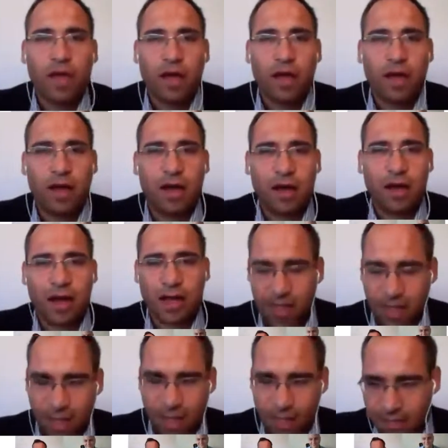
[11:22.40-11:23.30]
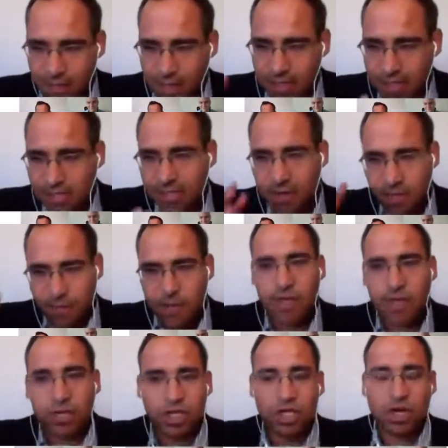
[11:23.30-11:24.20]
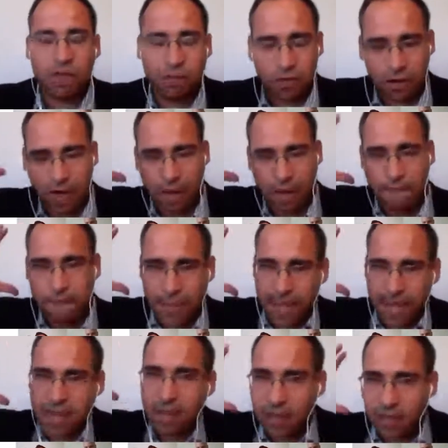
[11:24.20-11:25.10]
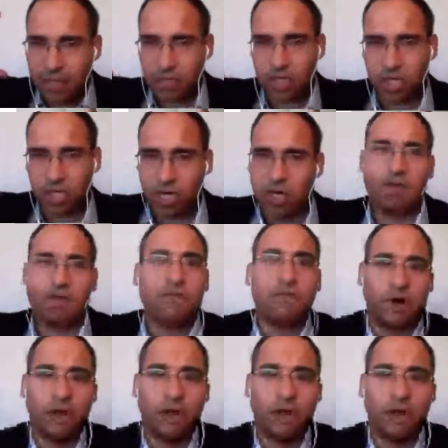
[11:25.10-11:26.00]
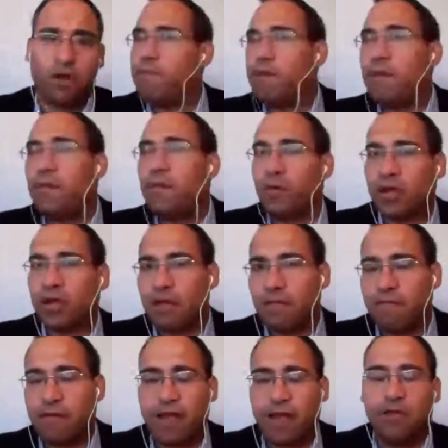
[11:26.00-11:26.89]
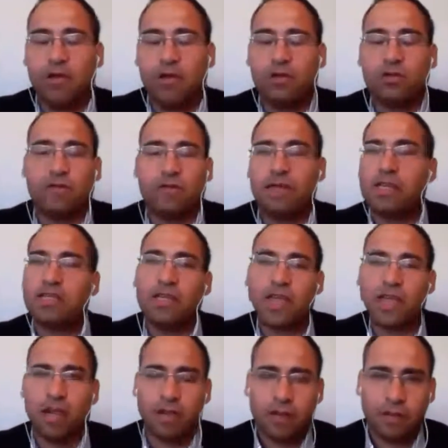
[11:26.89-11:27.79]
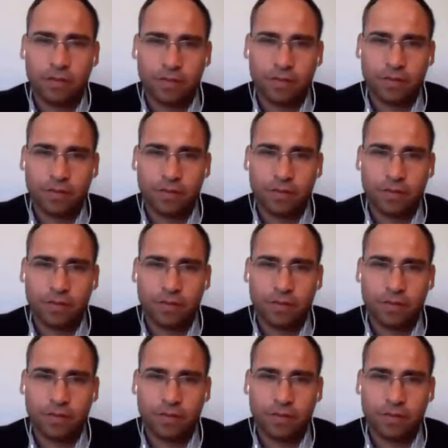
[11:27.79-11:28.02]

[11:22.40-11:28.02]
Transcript: uh, and, and this is a big shift a mental shift for a lot of people that i find also fascinating